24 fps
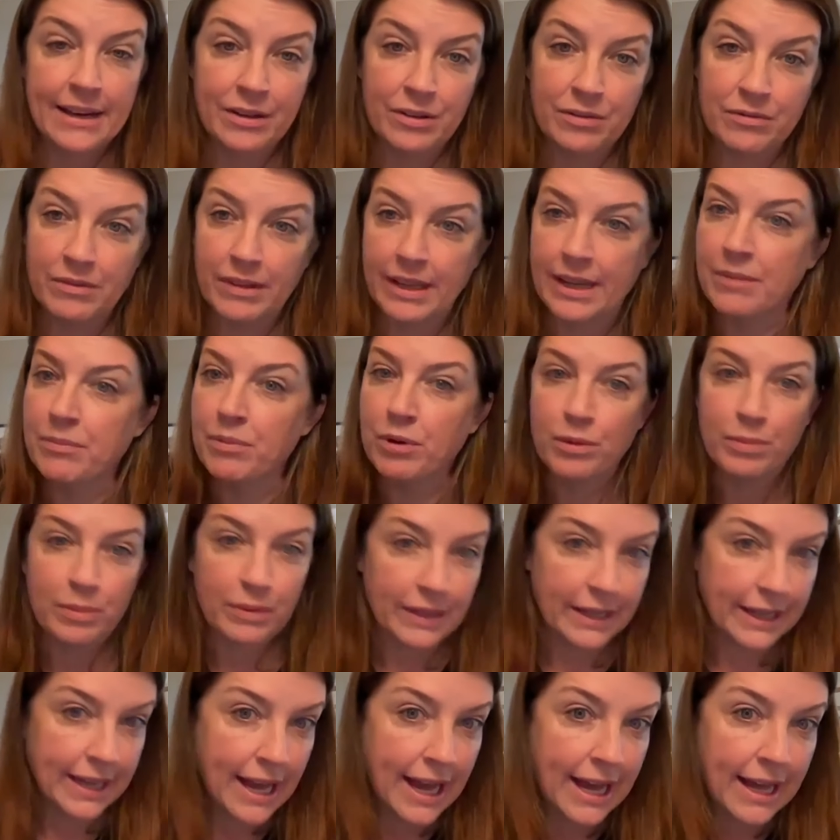And like
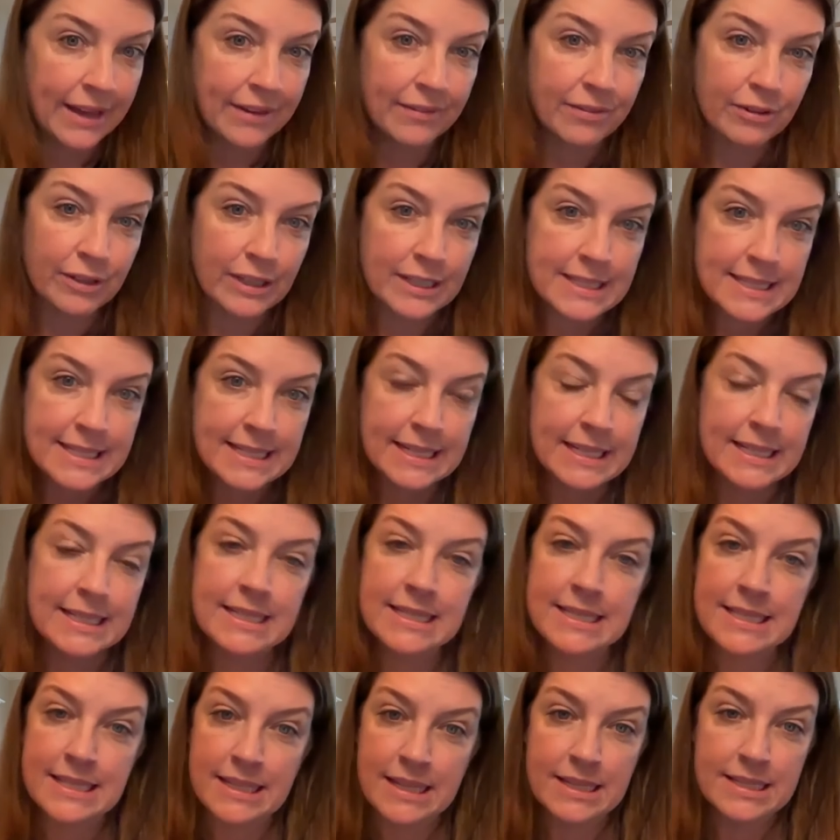Purple AI, for
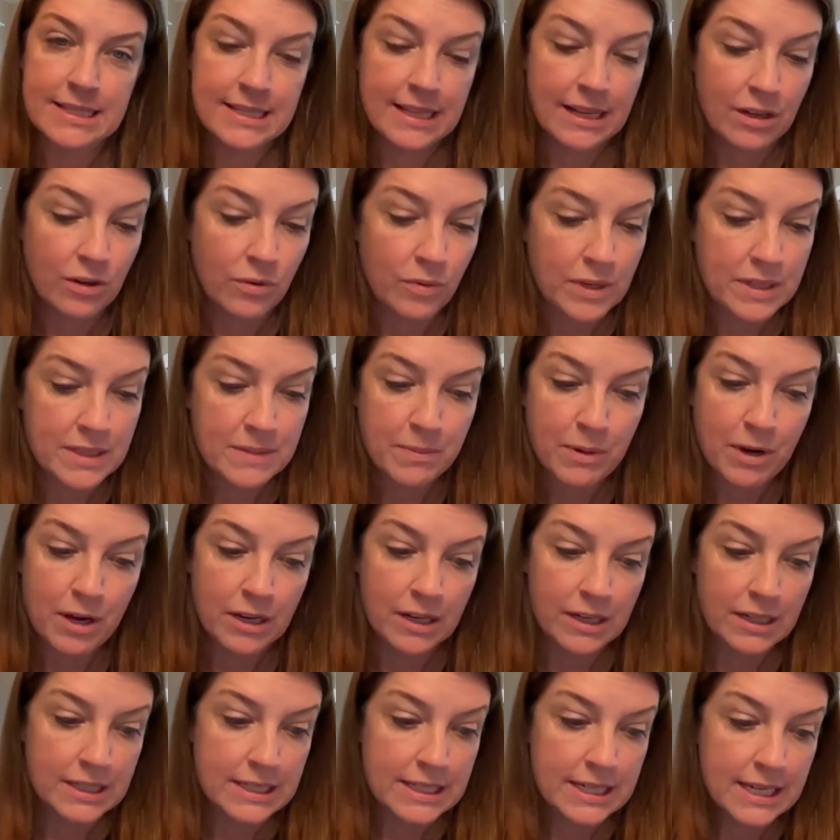instance, is SentinelOne's
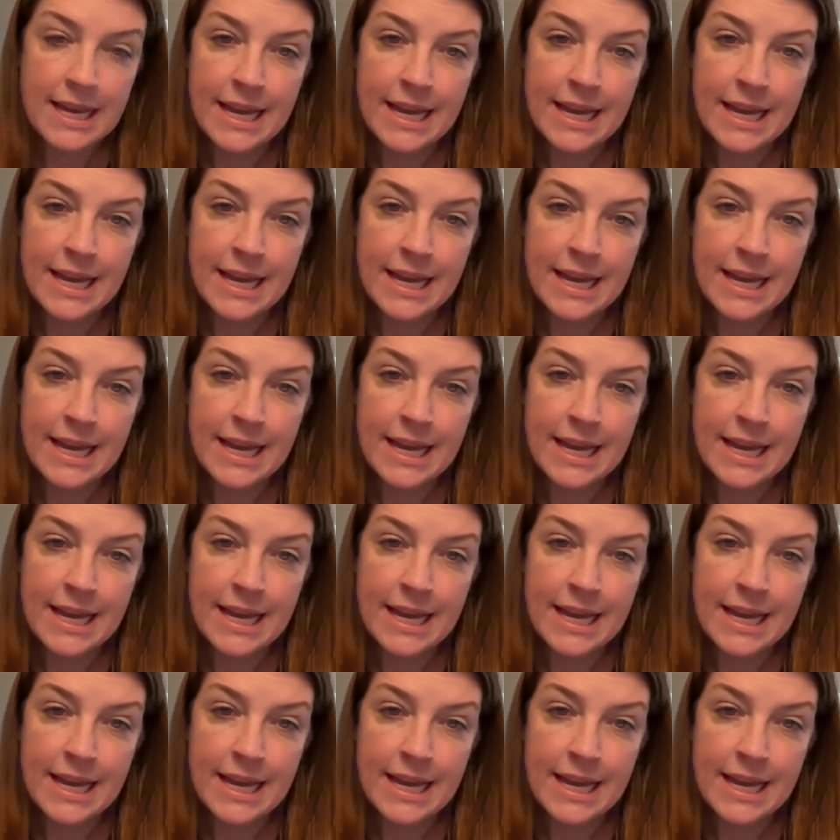product.